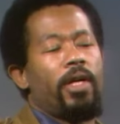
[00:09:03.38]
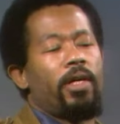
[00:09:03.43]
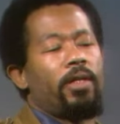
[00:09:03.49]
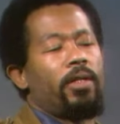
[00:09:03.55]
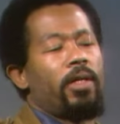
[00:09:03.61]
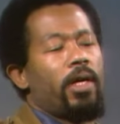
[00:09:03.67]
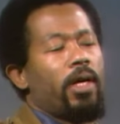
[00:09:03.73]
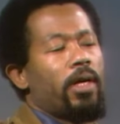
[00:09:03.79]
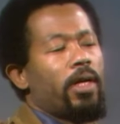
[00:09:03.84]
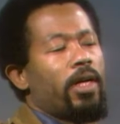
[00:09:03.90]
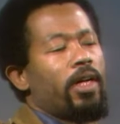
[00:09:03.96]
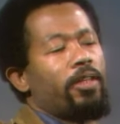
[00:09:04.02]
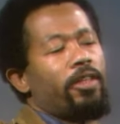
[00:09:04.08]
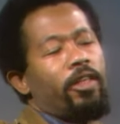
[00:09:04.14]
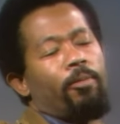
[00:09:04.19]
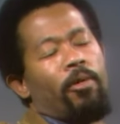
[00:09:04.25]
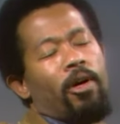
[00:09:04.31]
and cut
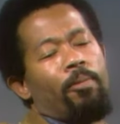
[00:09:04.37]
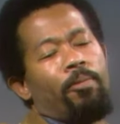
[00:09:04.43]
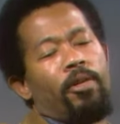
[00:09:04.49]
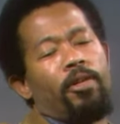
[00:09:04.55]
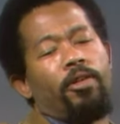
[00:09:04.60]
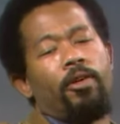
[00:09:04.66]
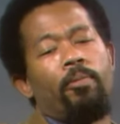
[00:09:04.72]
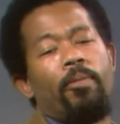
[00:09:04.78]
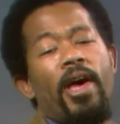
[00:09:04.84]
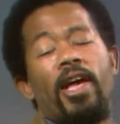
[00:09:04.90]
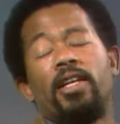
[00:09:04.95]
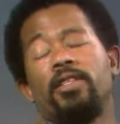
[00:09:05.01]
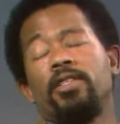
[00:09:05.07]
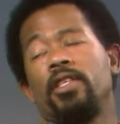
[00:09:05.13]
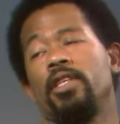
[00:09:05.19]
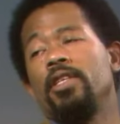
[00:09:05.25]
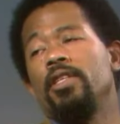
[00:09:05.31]
them up in your
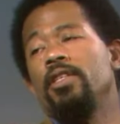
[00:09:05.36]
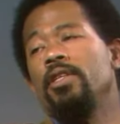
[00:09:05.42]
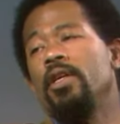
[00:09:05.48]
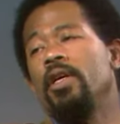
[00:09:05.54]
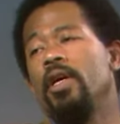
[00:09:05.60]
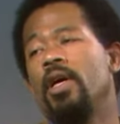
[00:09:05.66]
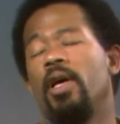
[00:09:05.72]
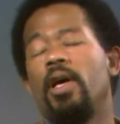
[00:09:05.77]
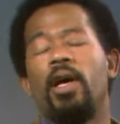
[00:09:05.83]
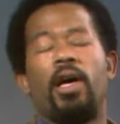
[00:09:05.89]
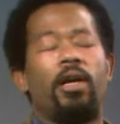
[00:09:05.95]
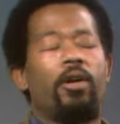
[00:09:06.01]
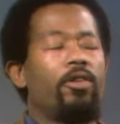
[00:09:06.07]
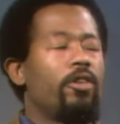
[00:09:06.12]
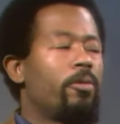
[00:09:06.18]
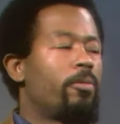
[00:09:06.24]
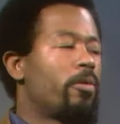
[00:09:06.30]
magazine and
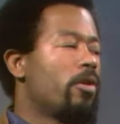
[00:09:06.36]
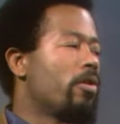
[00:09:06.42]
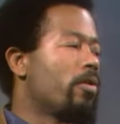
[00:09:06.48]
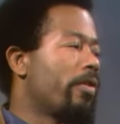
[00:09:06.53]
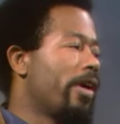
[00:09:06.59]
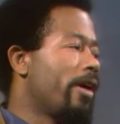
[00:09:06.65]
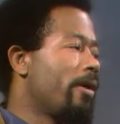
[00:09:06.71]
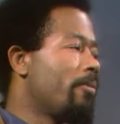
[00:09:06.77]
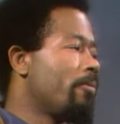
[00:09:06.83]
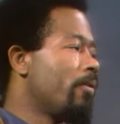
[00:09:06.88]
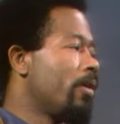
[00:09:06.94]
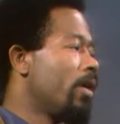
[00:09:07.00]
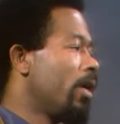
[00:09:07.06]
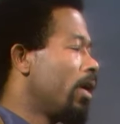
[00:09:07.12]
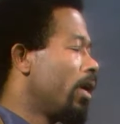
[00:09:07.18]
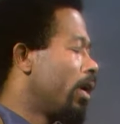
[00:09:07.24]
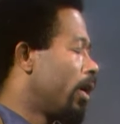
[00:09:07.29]
in your program,
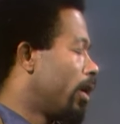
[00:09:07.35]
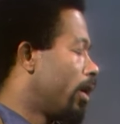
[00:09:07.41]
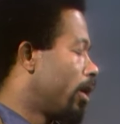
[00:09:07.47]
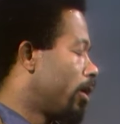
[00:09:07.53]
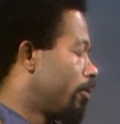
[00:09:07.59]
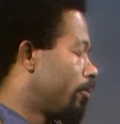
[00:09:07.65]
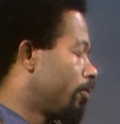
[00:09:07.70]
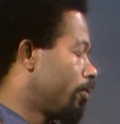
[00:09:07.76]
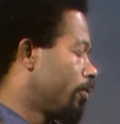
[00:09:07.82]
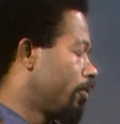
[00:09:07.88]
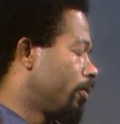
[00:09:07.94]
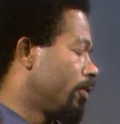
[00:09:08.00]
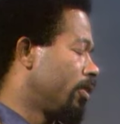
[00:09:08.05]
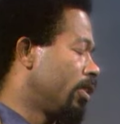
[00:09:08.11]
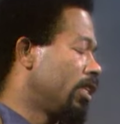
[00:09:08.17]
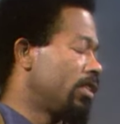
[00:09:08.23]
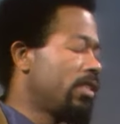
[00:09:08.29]

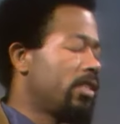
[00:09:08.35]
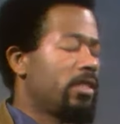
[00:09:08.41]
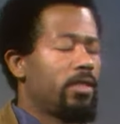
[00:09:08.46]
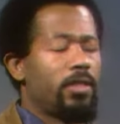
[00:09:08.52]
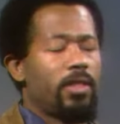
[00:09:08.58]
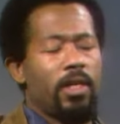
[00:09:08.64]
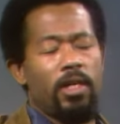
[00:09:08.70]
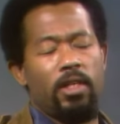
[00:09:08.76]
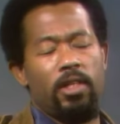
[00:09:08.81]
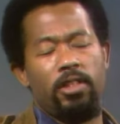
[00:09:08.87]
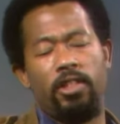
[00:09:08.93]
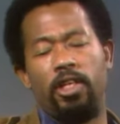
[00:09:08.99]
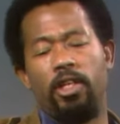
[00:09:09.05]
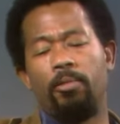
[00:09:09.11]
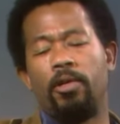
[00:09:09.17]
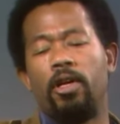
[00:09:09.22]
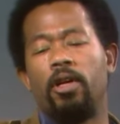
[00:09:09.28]
this is
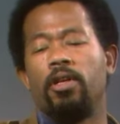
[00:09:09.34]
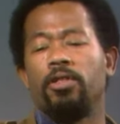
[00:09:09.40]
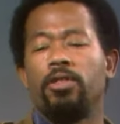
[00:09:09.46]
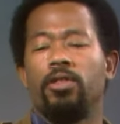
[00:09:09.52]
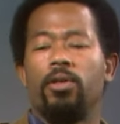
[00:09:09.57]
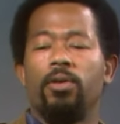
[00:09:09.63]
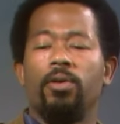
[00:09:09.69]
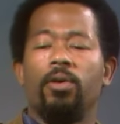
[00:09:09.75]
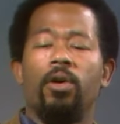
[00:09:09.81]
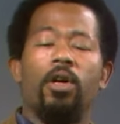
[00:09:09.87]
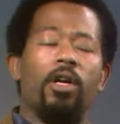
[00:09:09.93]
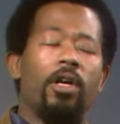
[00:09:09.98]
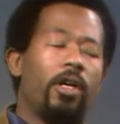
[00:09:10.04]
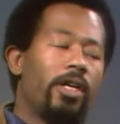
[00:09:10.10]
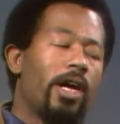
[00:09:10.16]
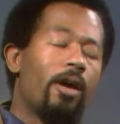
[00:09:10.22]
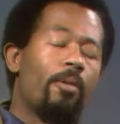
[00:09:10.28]
legitimate also
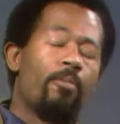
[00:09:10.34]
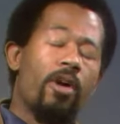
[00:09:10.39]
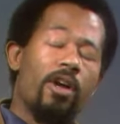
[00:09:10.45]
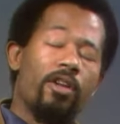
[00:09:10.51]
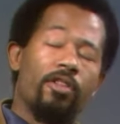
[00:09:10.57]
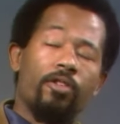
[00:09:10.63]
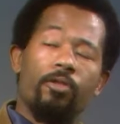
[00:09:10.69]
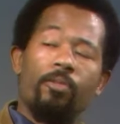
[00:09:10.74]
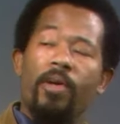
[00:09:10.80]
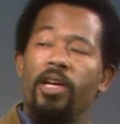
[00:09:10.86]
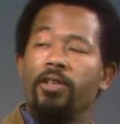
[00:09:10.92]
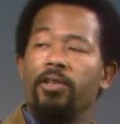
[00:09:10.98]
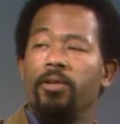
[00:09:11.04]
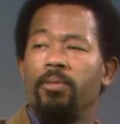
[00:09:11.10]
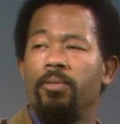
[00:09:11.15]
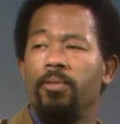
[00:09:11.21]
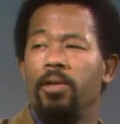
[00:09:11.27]
in our part of the
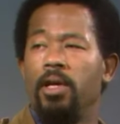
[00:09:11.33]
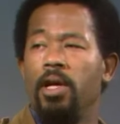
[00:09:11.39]
spectrum.